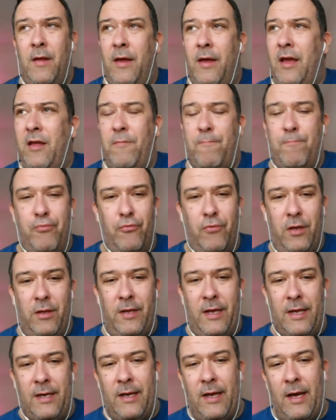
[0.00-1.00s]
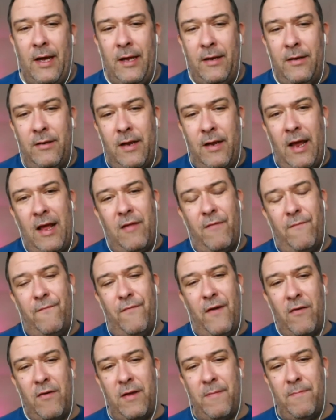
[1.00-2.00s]
It's brilliant, and it's
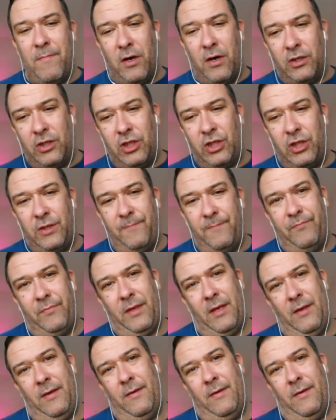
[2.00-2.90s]
very much